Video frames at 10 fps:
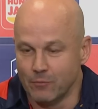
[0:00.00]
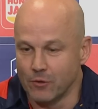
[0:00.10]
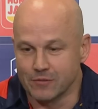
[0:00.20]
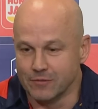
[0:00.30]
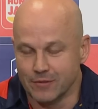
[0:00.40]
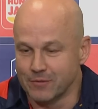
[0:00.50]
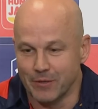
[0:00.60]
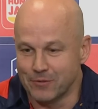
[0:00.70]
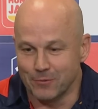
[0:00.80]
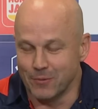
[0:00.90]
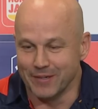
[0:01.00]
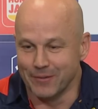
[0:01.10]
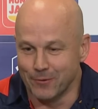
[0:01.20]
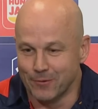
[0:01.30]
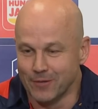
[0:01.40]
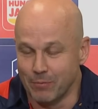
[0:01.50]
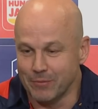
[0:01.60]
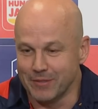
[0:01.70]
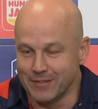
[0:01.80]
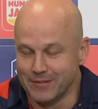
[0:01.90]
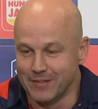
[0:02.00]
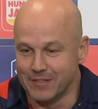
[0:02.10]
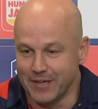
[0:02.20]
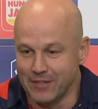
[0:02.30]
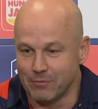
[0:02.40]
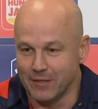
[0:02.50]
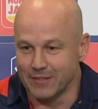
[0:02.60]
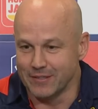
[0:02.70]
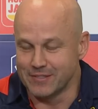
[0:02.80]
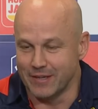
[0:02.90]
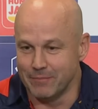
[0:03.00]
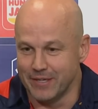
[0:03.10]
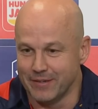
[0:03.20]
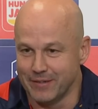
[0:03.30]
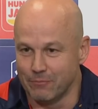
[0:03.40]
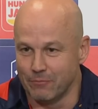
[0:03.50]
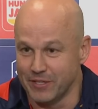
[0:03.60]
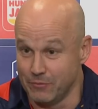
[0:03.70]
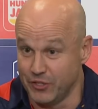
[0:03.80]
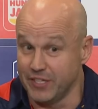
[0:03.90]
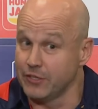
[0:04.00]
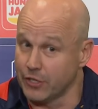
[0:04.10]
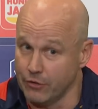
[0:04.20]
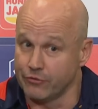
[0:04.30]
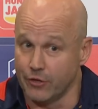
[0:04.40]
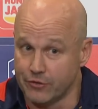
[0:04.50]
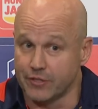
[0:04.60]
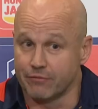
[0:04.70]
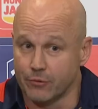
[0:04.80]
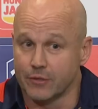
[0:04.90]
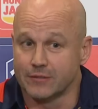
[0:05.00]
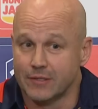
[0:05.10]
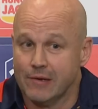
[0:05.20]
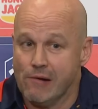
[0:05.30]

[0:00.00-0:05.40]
There wasn't a special one at all. Probably the 10th one. At least that meant we didn't go searching for it.